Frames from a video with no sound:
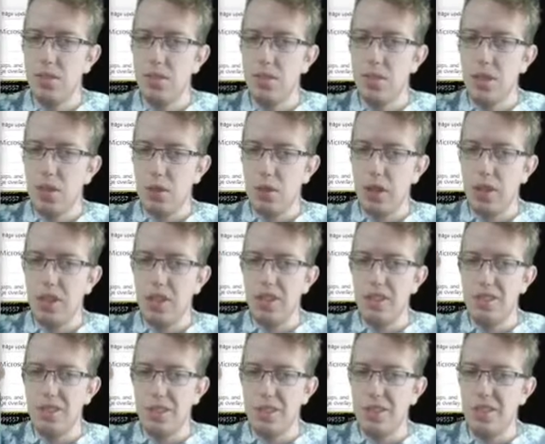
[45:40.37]
the green
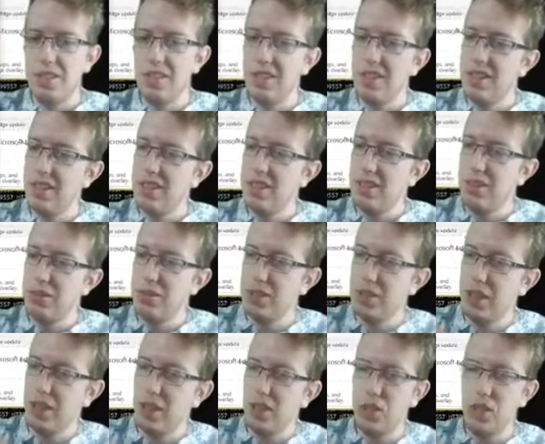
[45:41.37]
is, there's
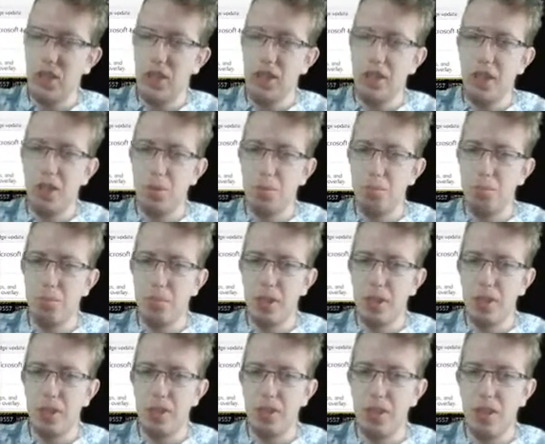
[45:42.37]
like a green like
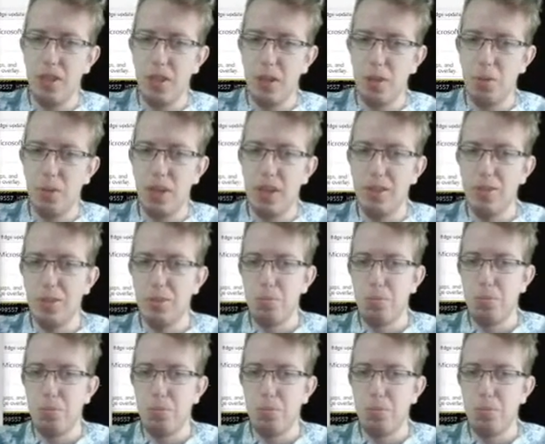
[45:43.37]
beer nug or whatever,